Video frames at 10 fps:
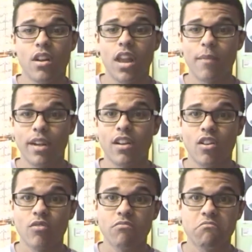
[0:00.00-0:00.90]
Let me
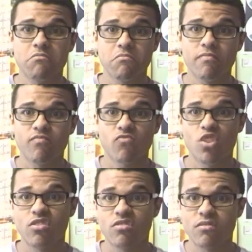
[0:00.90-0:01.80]
know,
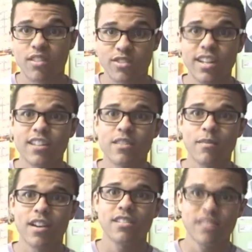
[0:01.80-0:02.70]
and I'll see you next
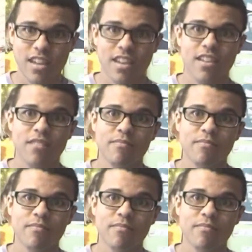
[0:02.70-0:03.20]
time, guys. Take care.